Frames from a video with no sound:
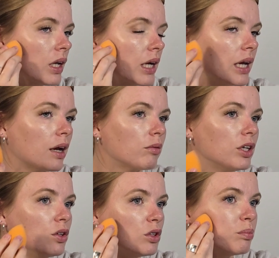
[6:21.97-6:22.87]
And I'm going
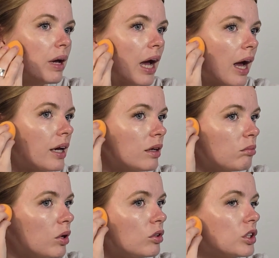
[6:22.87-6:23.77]
to use patting
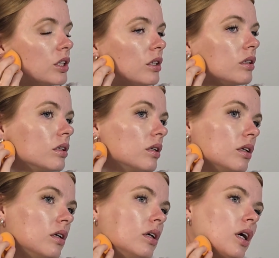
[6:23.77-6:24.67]
motions
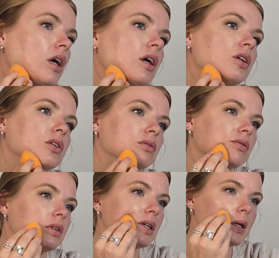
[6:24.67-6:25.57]
to
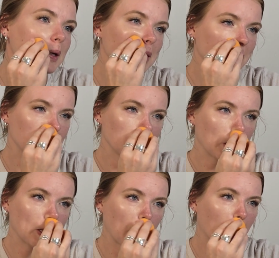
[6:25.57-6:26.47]
really
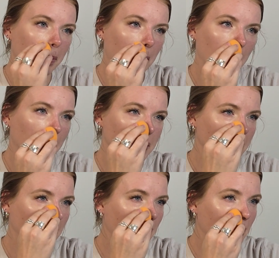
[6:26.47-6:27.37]
blend that product
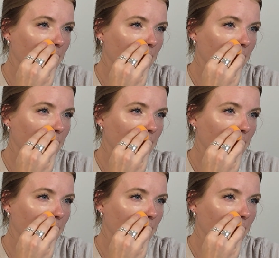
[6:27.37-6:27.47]
in.